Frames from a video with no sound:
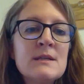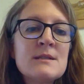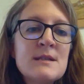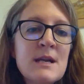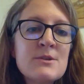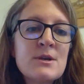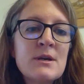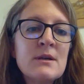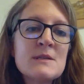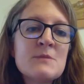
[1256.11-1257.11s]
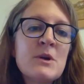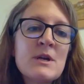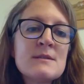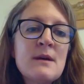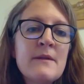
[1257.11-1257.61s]
nature to
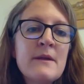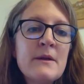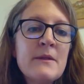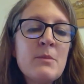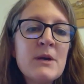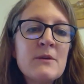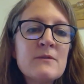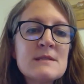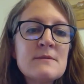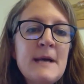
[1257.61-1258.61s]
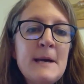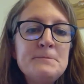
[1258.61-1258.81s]
experience all the benefits of that.